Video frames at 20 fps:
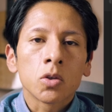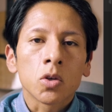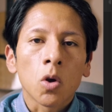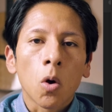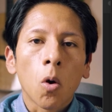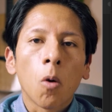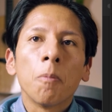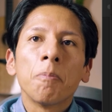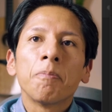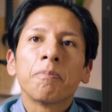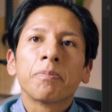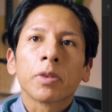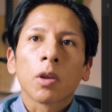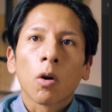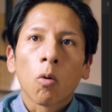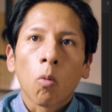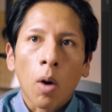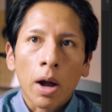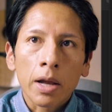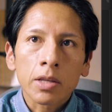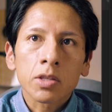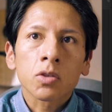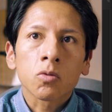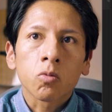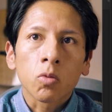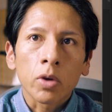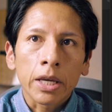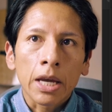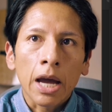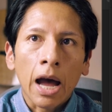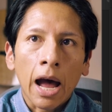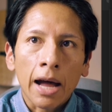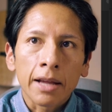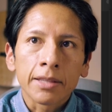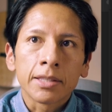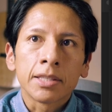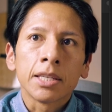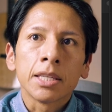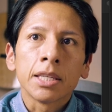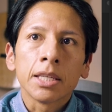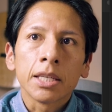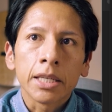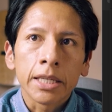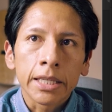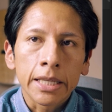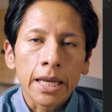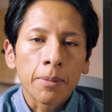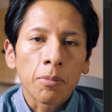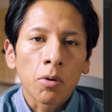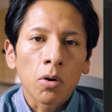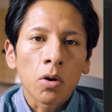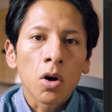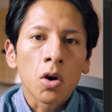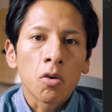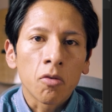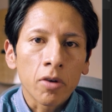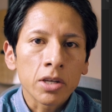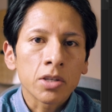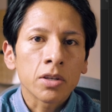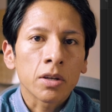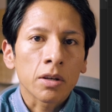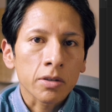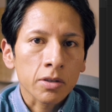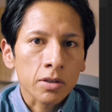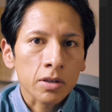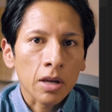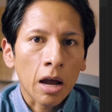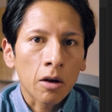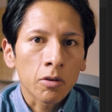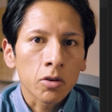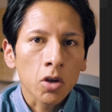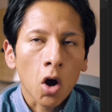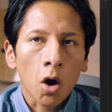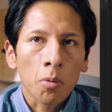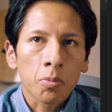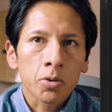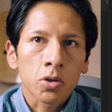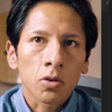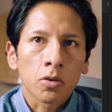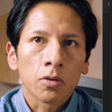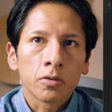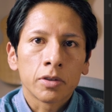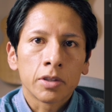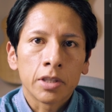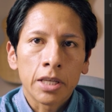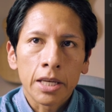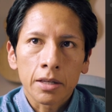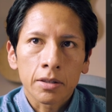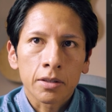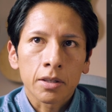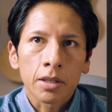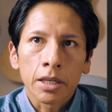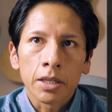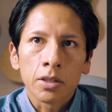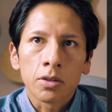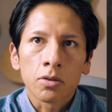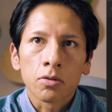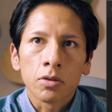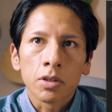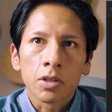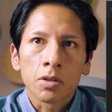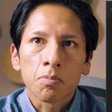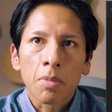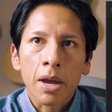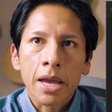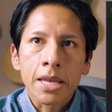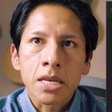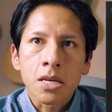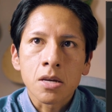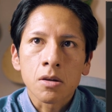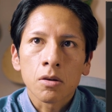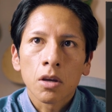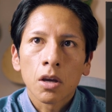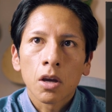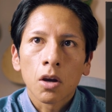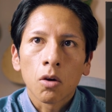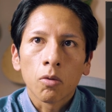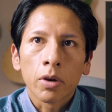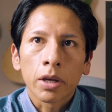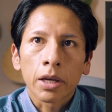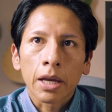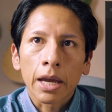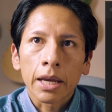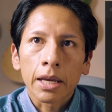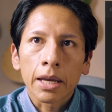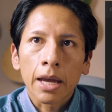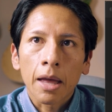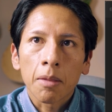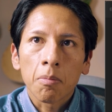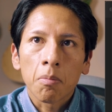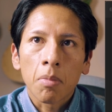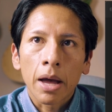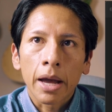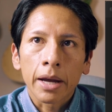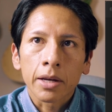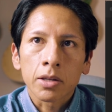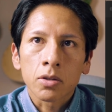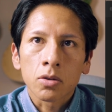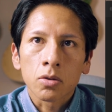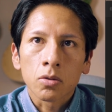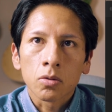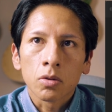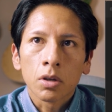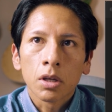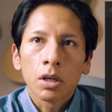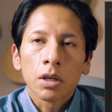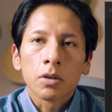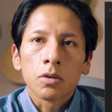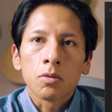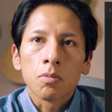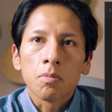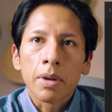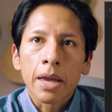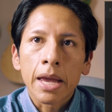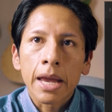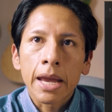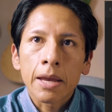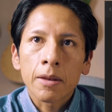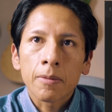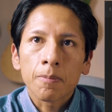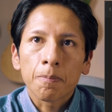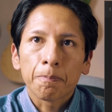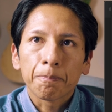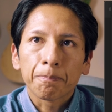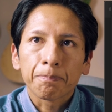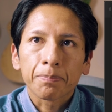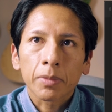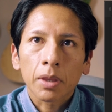so once we got the enable original sound option ticked into this menu, we can get back to the main